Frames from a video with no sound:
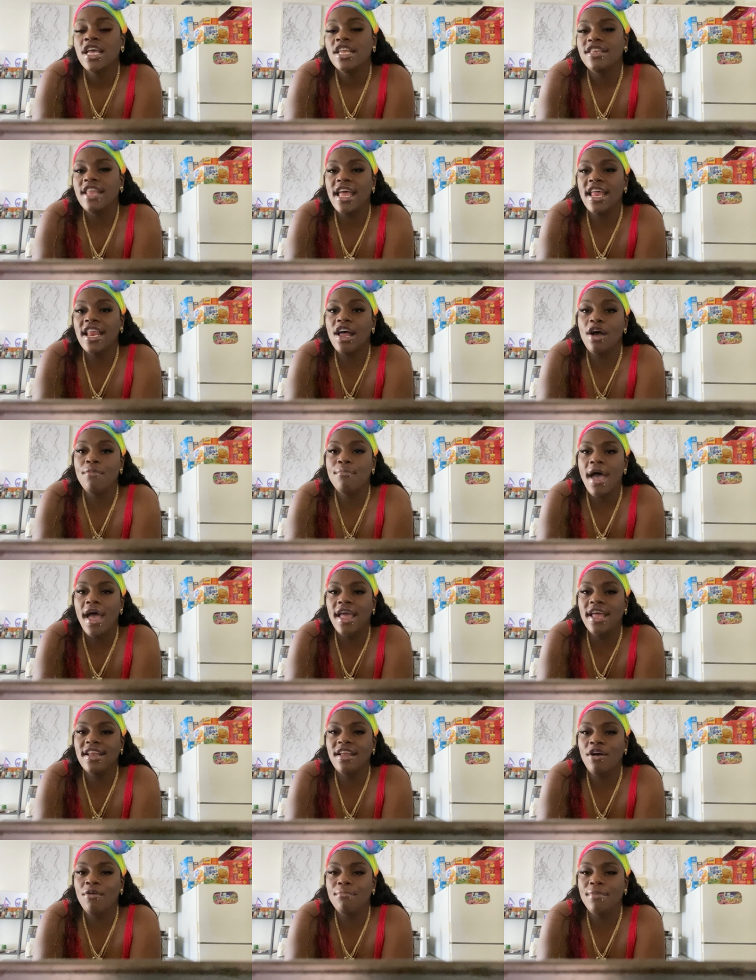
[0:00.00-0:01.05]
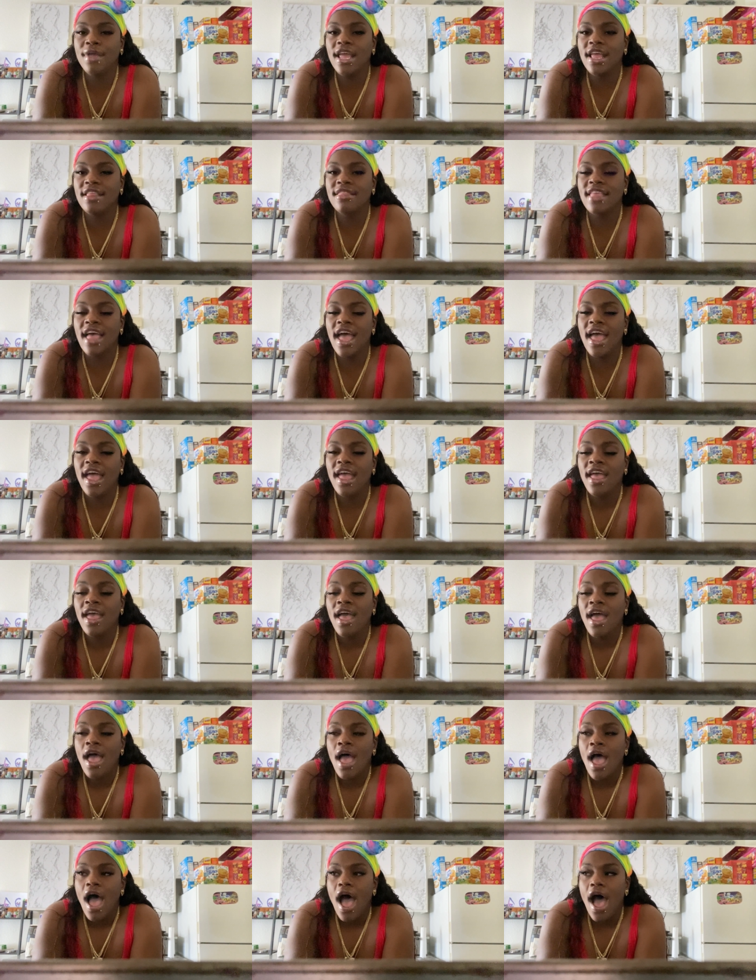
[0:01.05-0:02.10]
They don't, it don't mean that
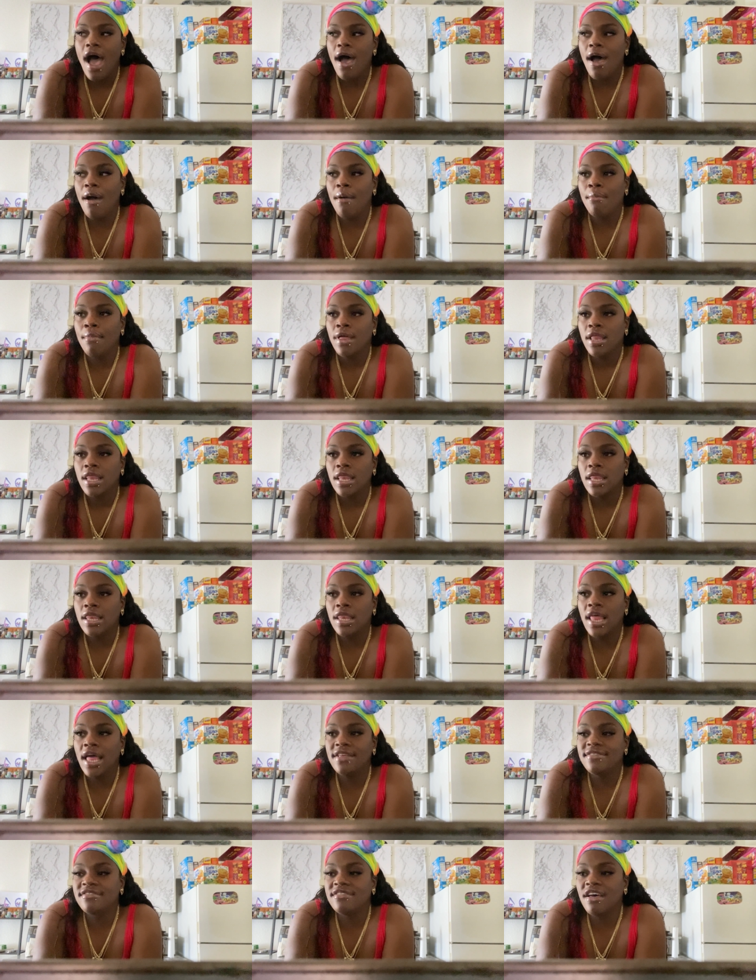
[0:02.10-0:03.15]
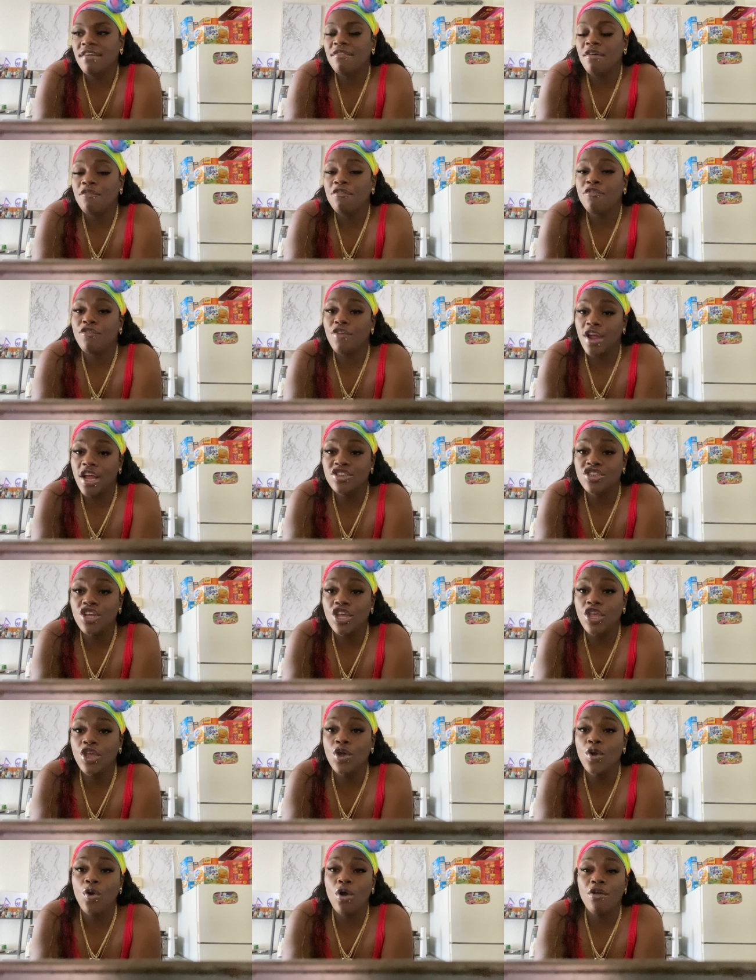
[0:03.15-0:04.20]
I'm less of a friend to
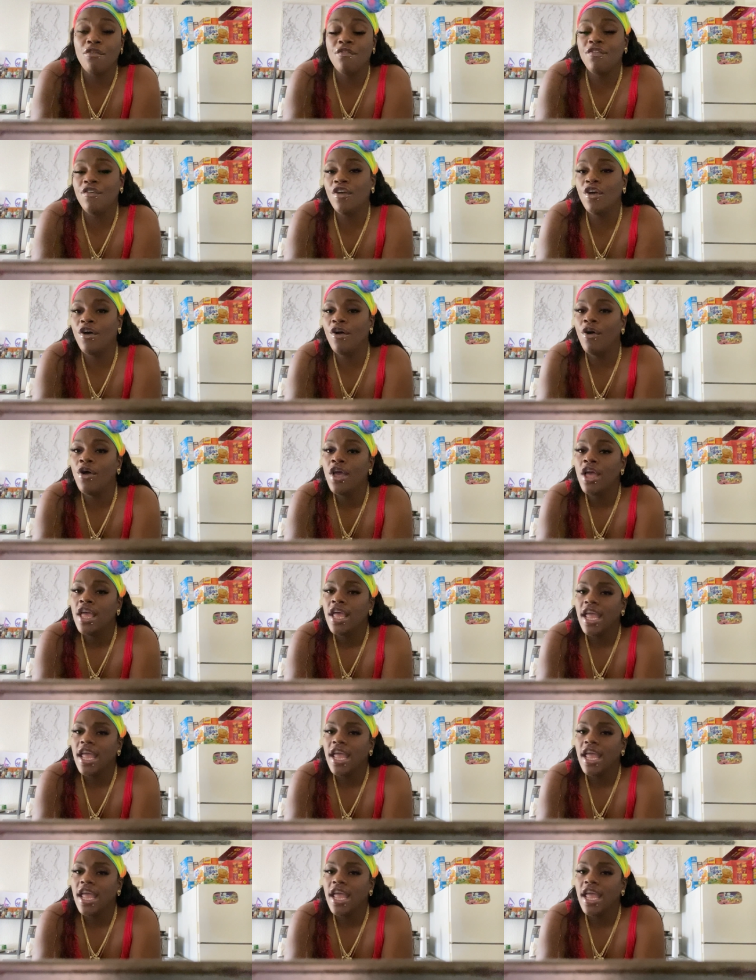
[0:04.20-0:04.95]
you or feel